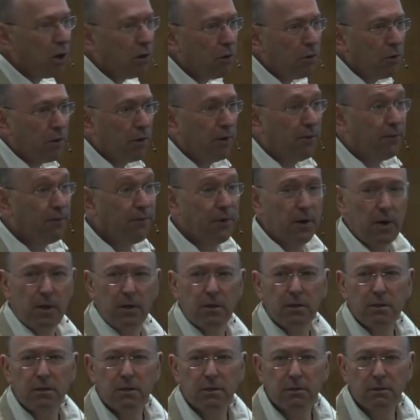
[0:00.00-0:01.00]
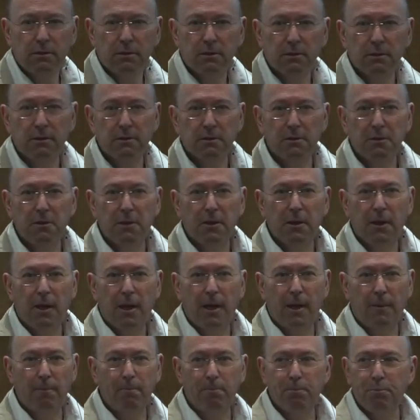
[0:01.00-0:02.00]
or the fox,
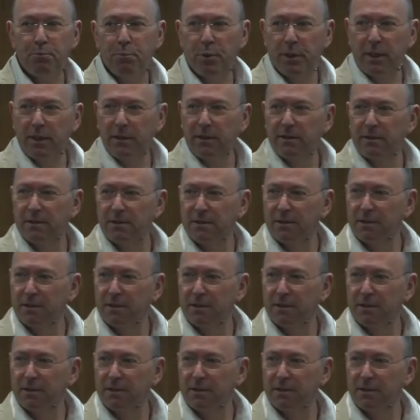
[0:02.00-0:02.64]
um, but it's,